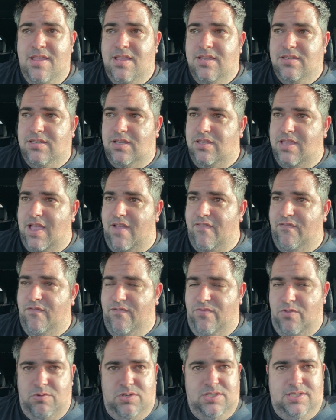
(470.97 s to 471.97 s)
So
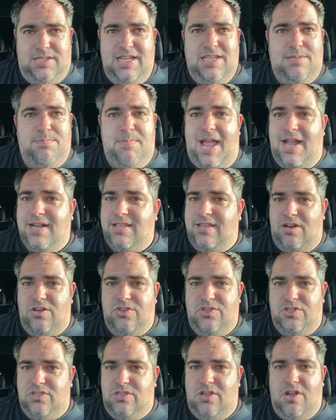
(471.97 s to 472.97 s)
those seats back there
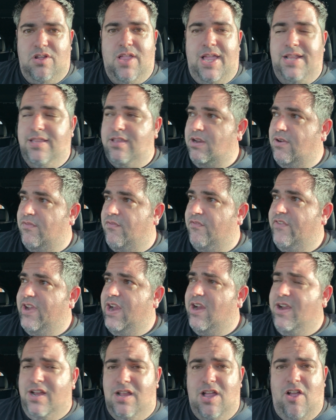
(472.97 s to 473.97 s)
just look like they're
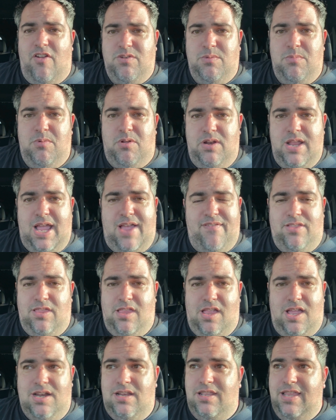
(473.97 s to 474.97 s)
very comfortable and have a
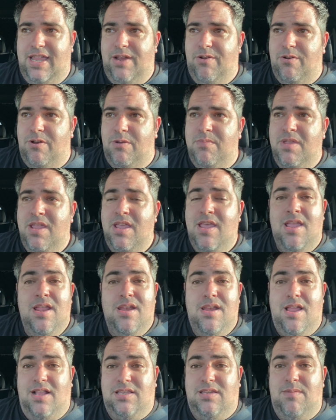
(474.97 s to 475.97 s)
lot of
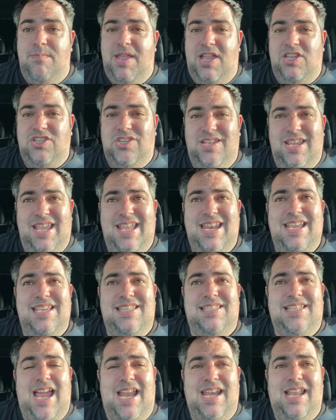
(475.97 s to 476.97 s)
legroom. Not to mention, it
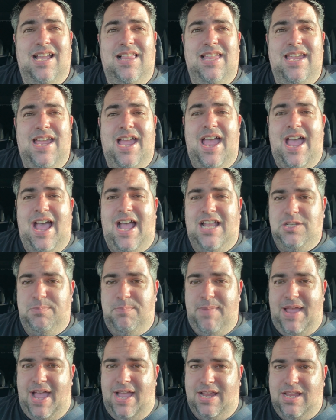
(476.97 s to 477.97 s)
is technically a
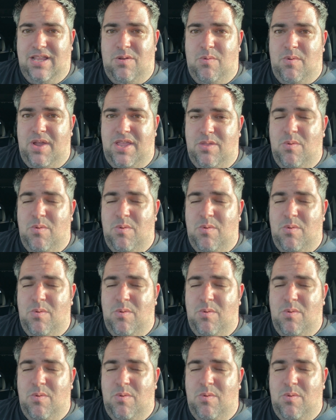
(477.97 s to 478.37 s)
hatchback in a way.